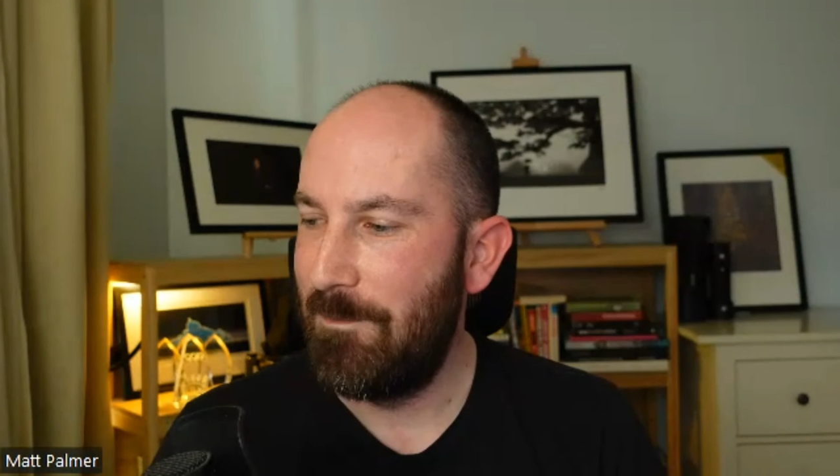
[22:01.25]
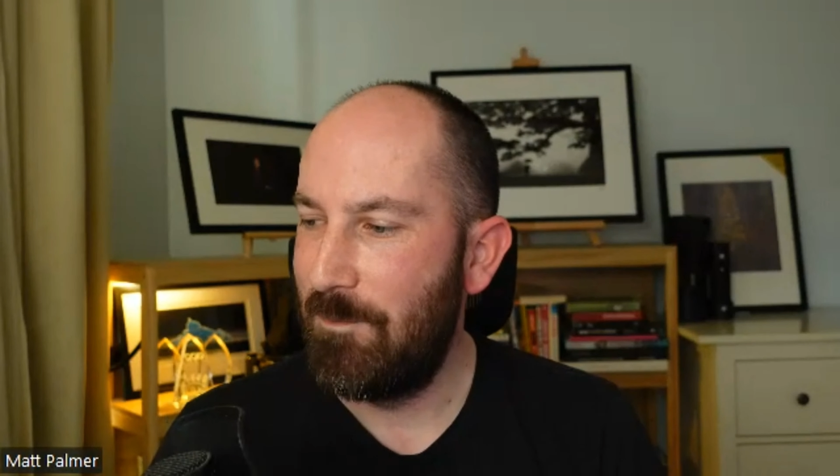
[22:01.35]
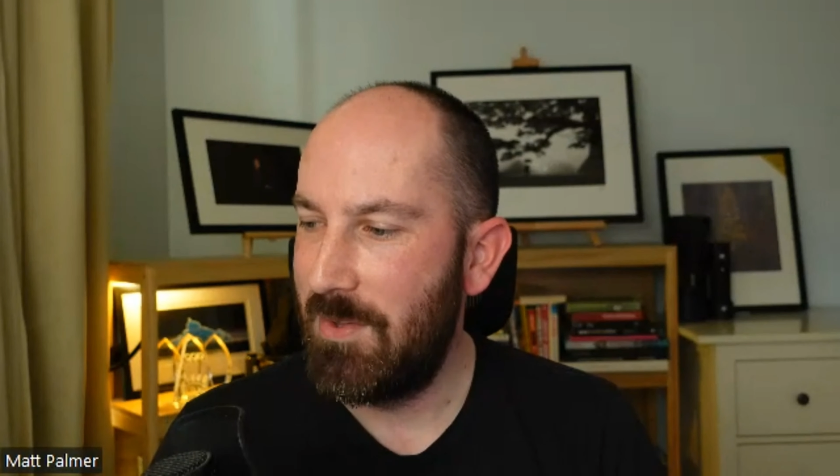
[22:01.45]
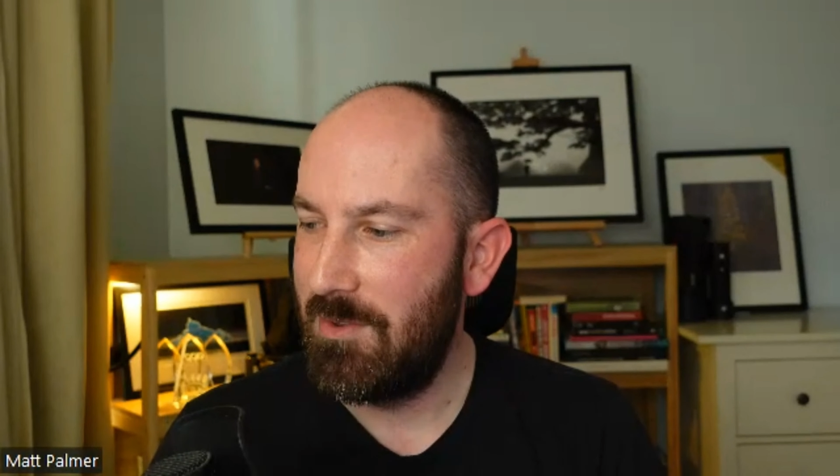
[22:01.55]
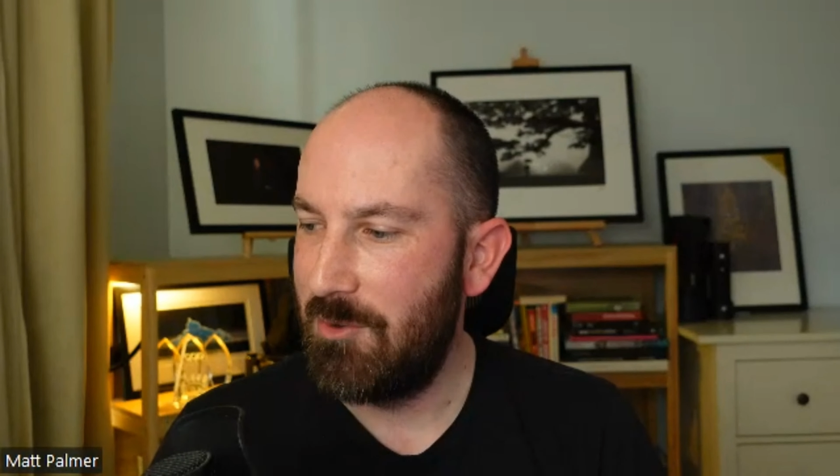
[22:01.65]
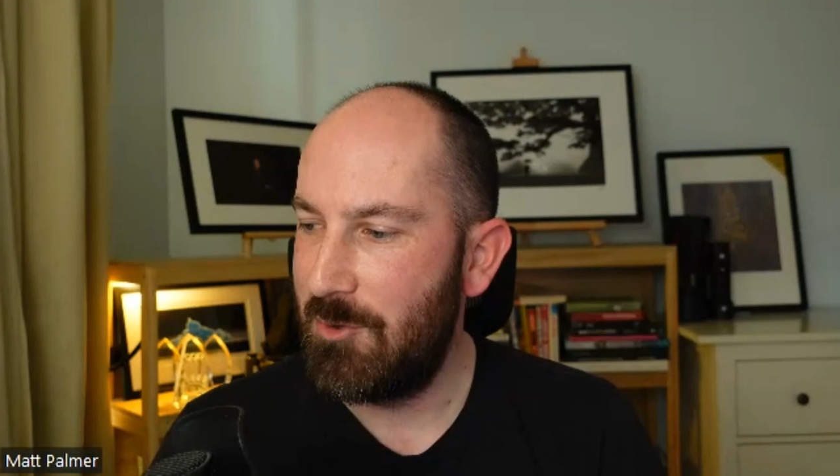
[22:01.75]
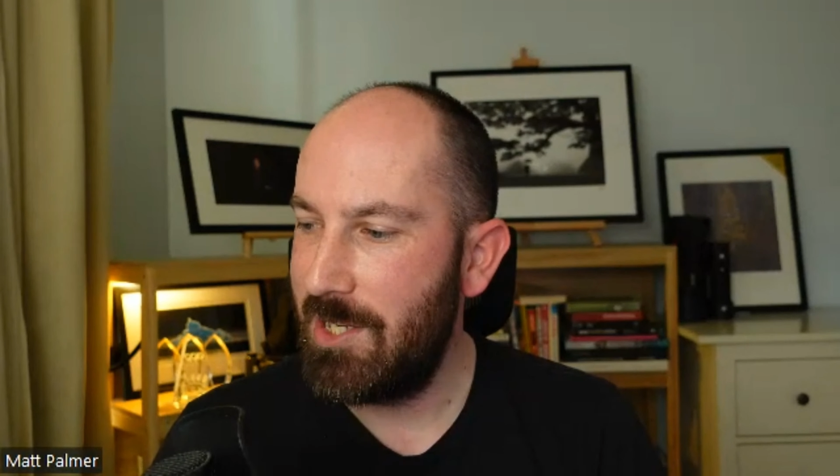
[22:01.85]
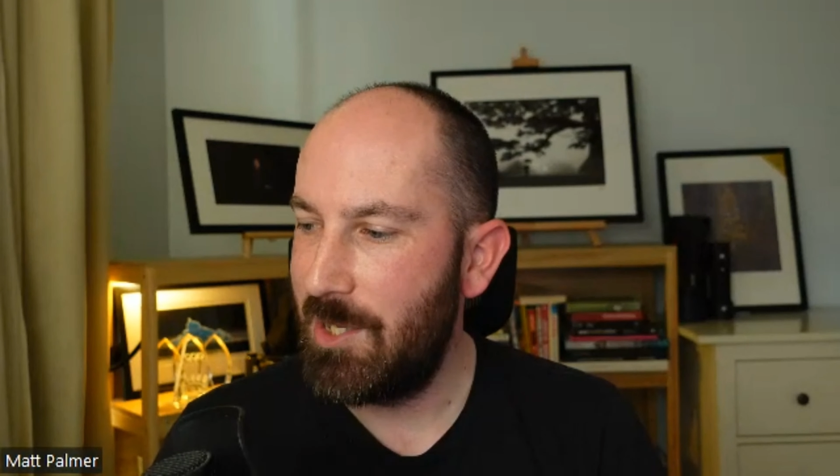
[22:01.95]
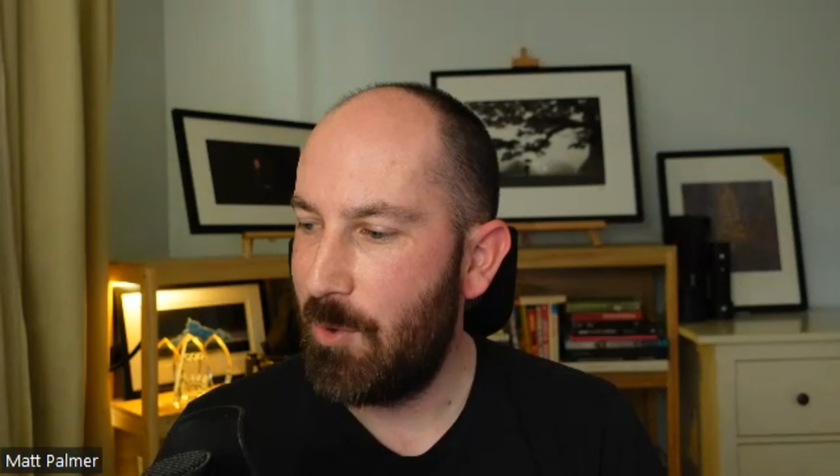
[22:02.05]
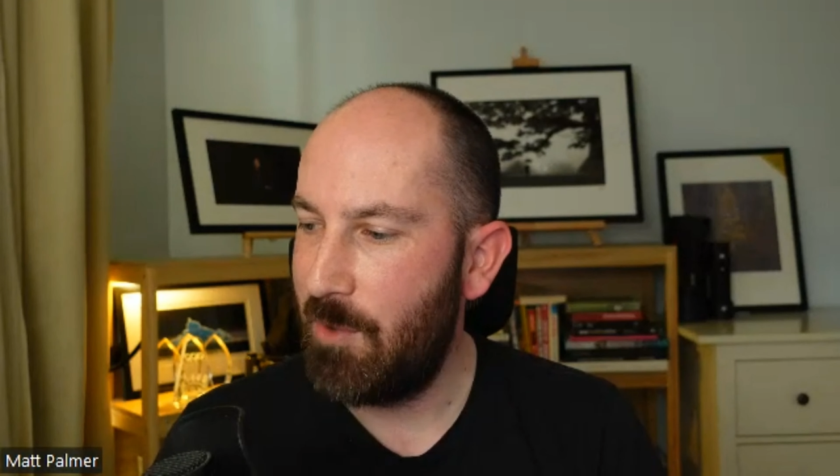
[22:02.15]
It's a tricky
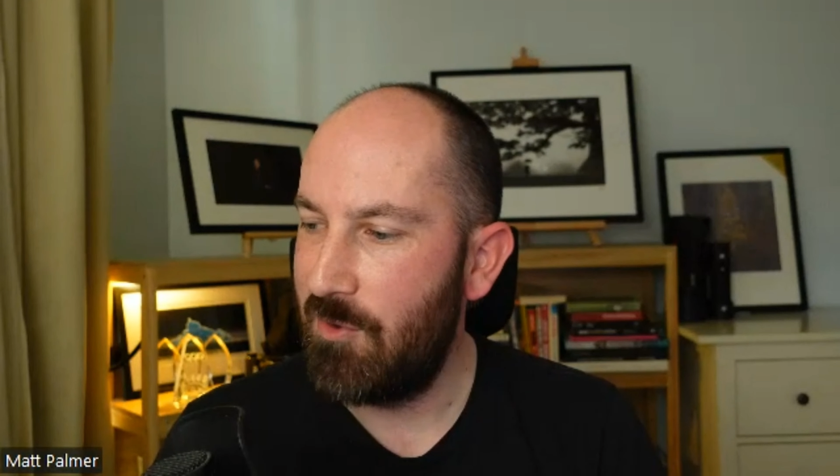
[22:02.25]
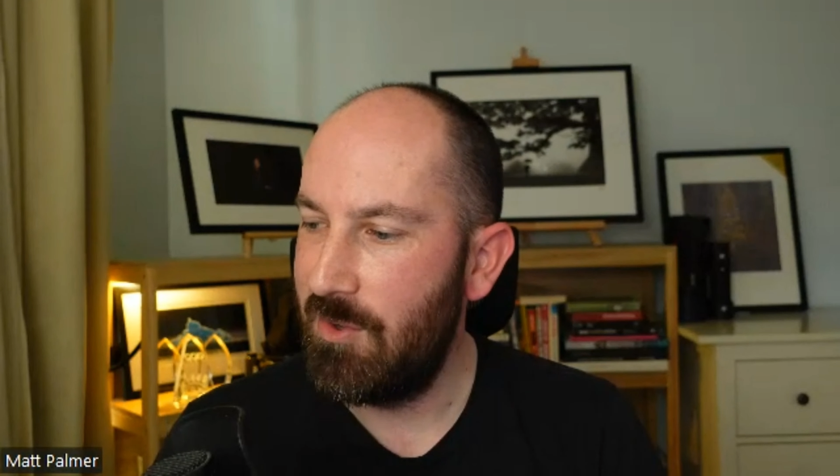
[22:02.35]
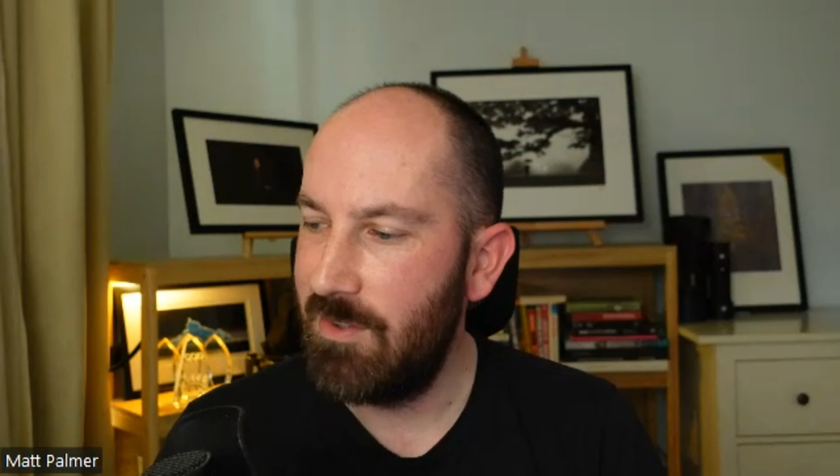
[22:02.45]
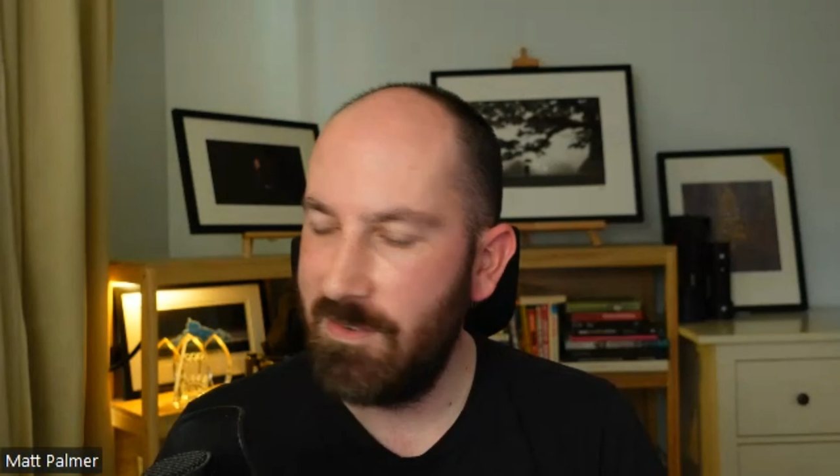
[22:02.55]
question.